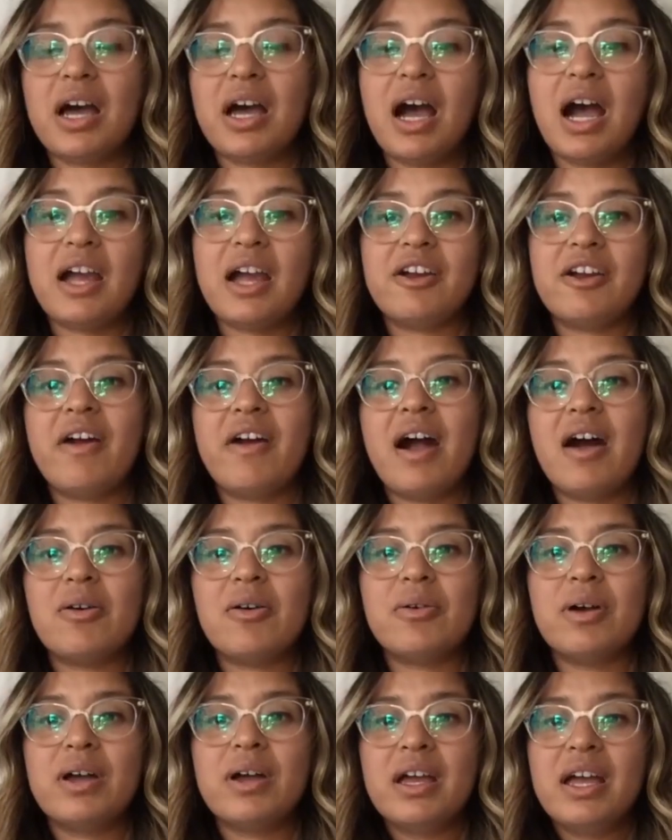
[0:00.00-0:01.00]
to hire
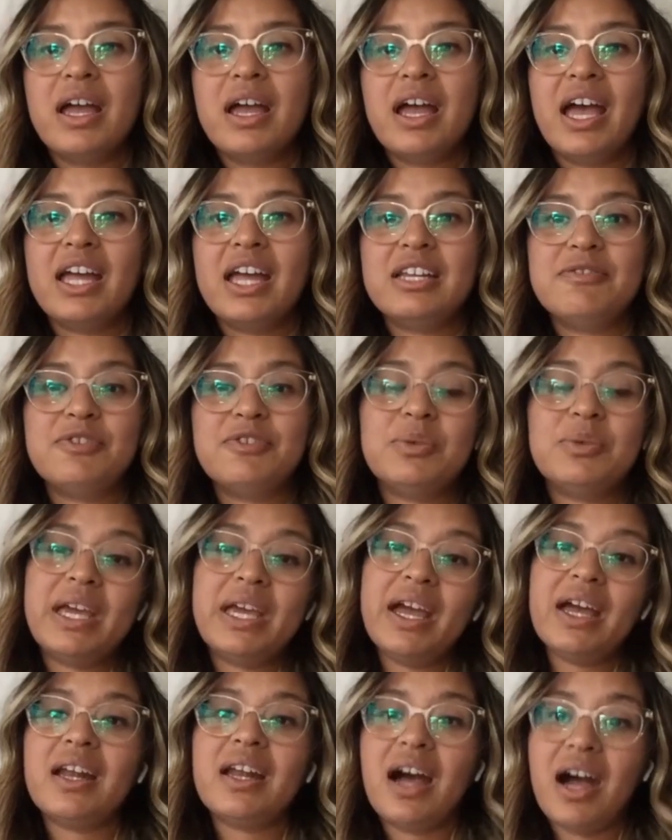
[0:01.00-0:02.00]
out. And if you
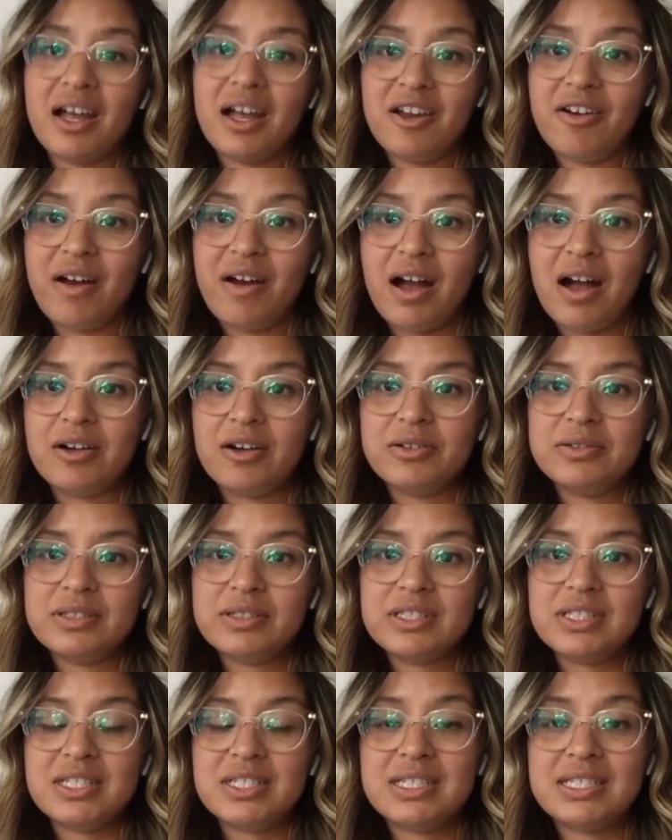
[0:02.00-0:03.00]
can't hire out,
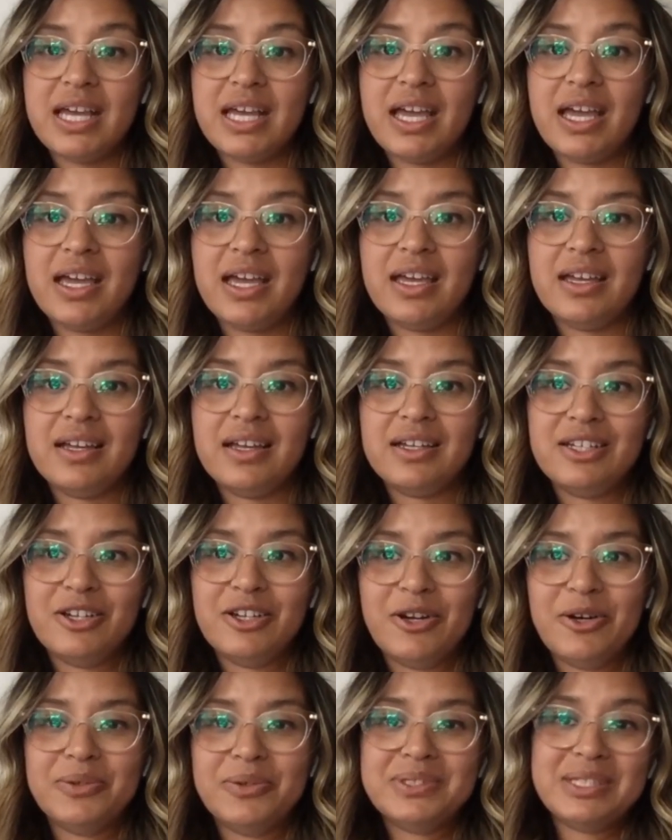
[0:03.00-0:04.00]
to say, you
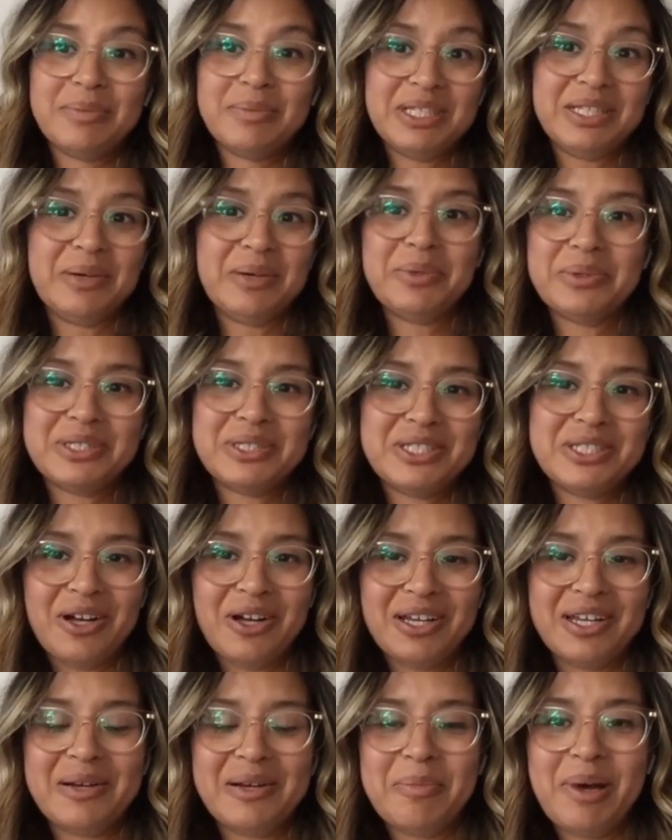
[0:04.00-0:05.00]
know, something that we were
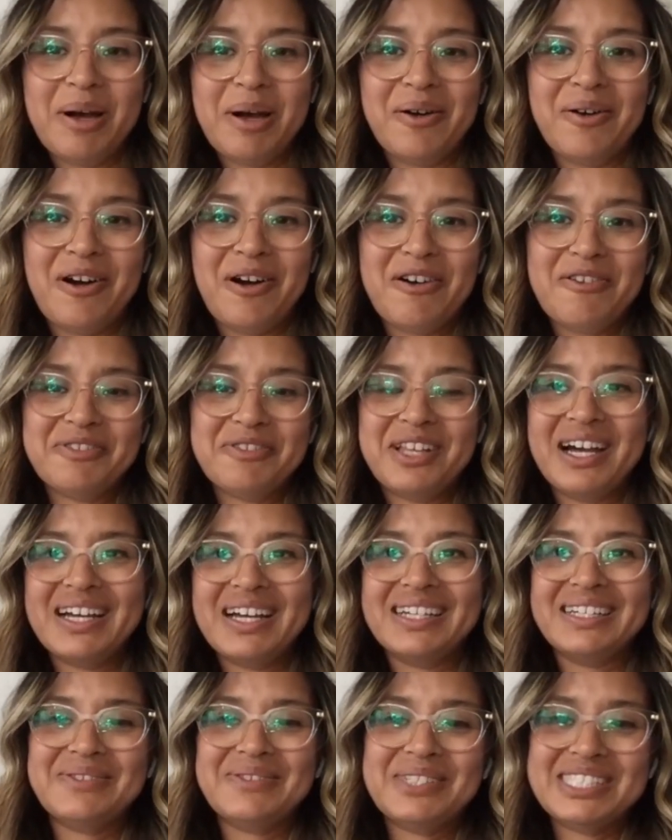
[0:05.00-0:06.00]
talking about
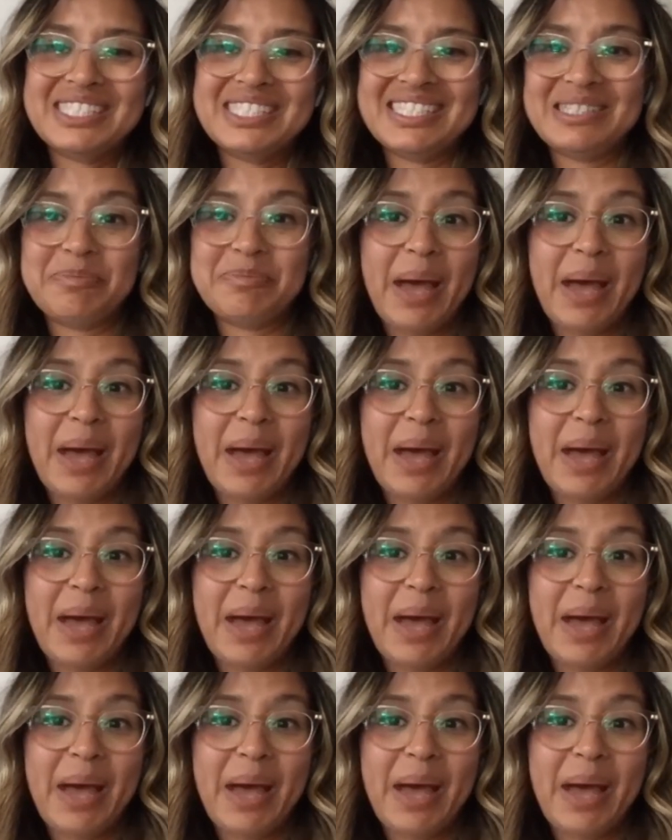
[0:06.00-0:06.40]
offline, which is